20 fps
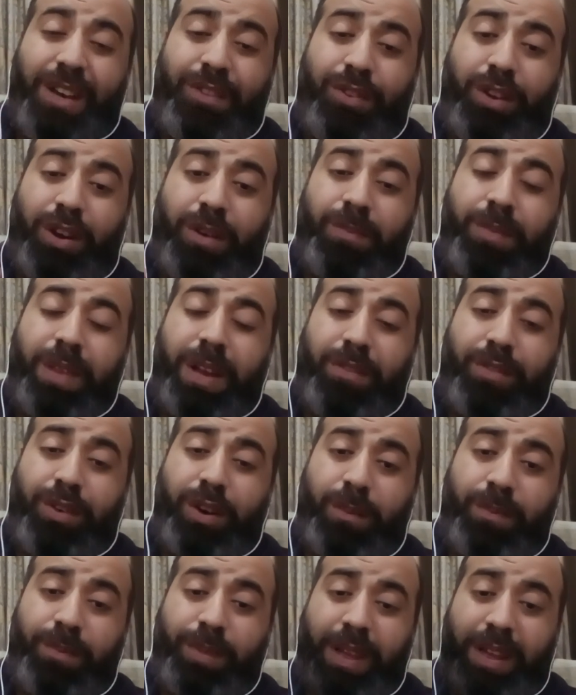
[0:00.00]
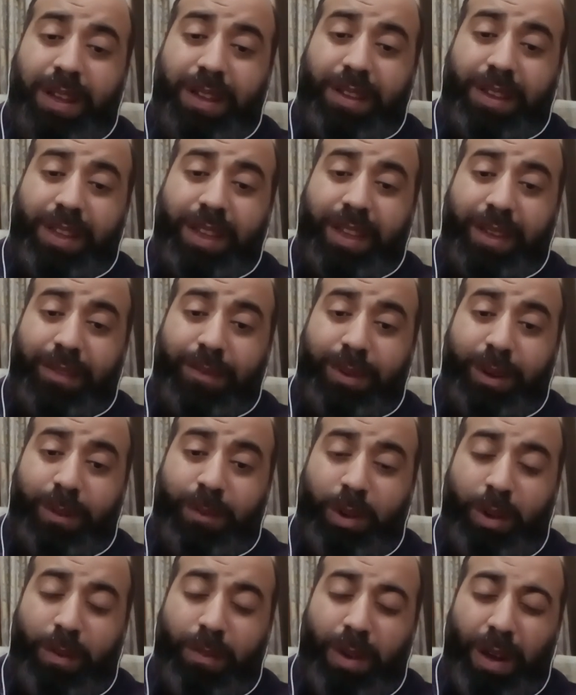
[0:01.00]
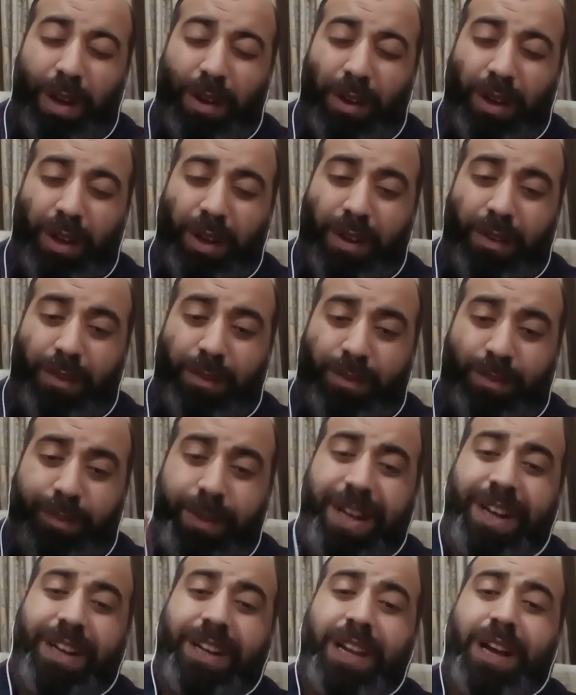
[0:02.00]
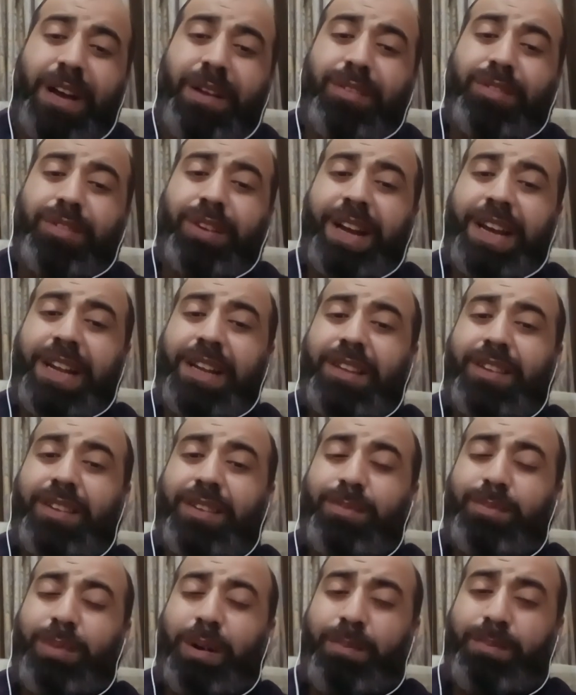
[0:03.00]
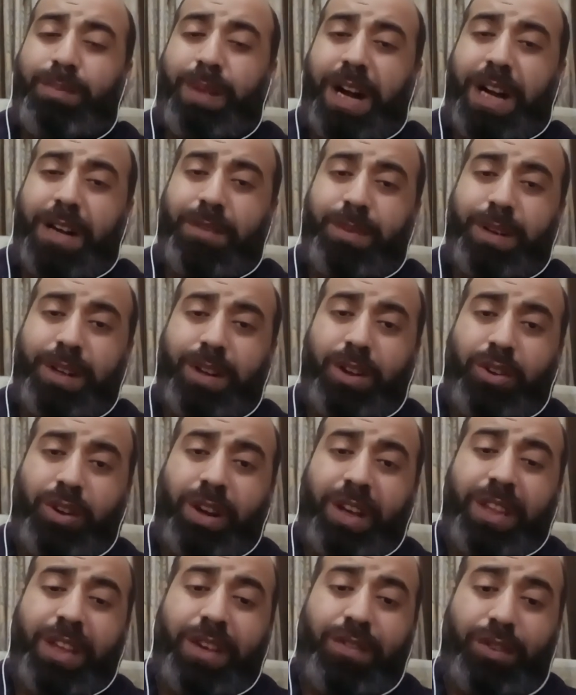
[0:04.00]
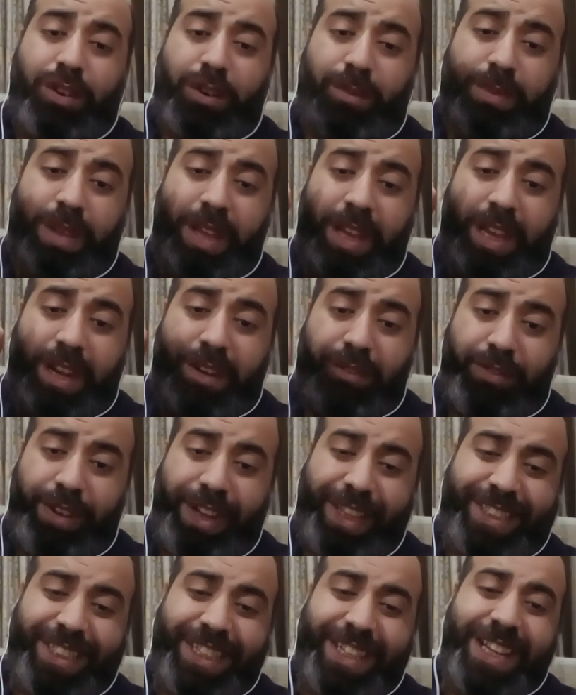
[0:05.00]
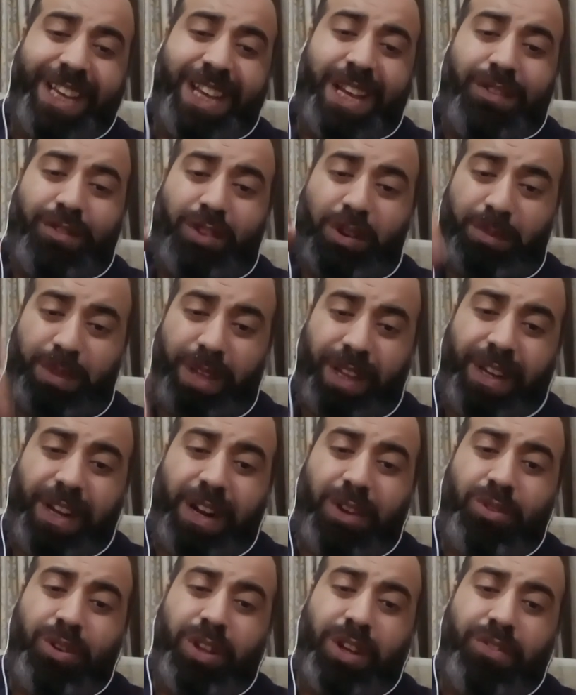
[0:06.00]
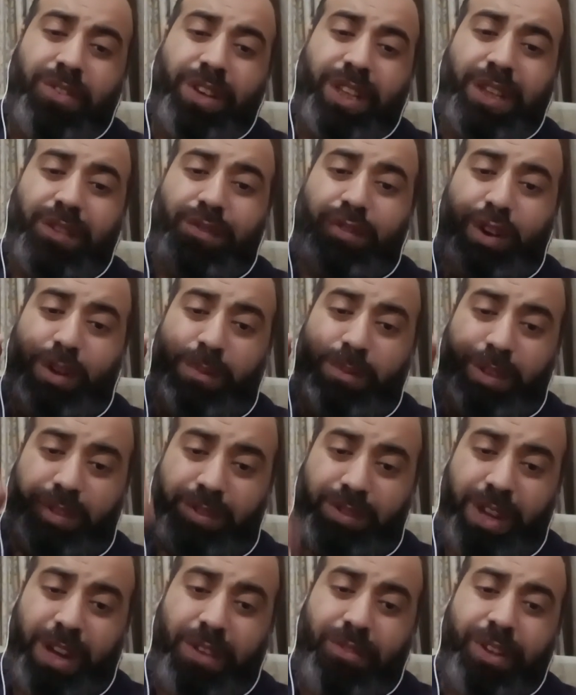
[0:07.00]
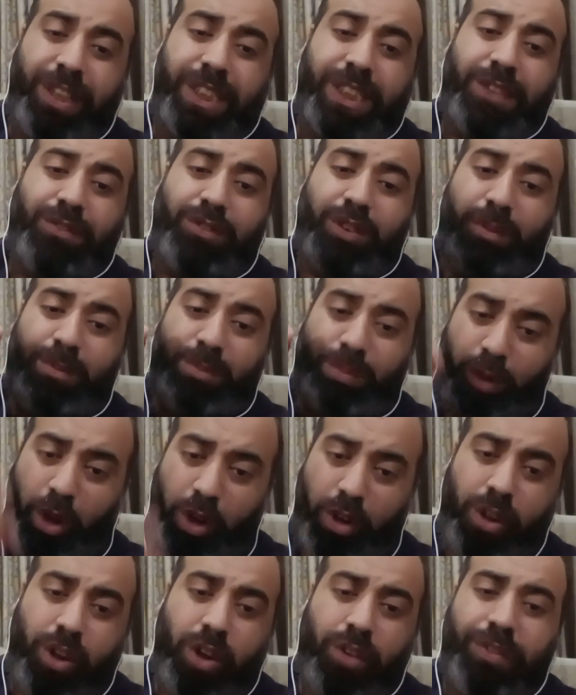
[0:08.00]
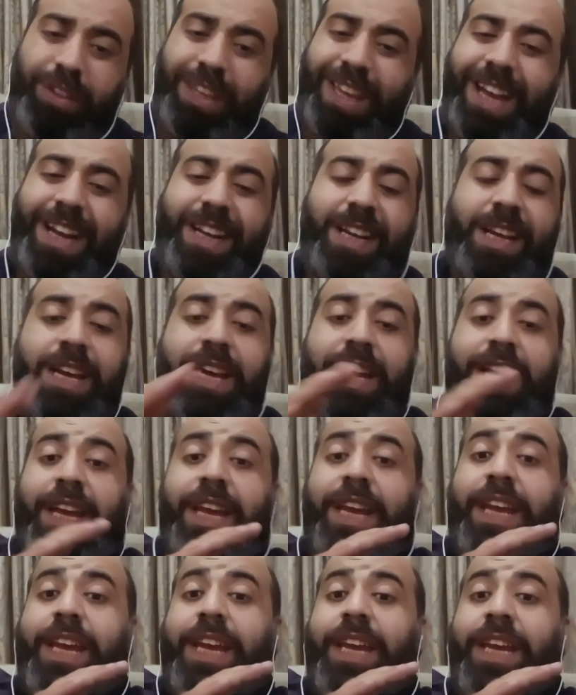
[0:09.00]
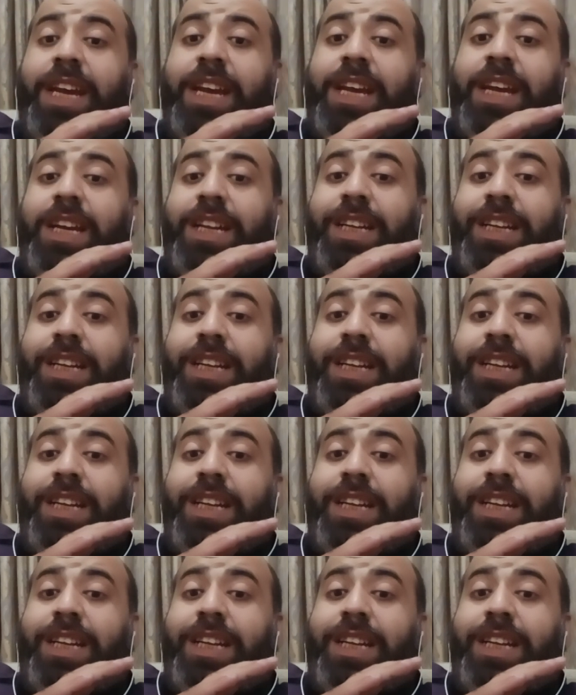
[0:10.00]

from the minute Israel's bombardment on Gaza, from the invasion, from the ground invasion, from the starvation, from blocking of the gates. He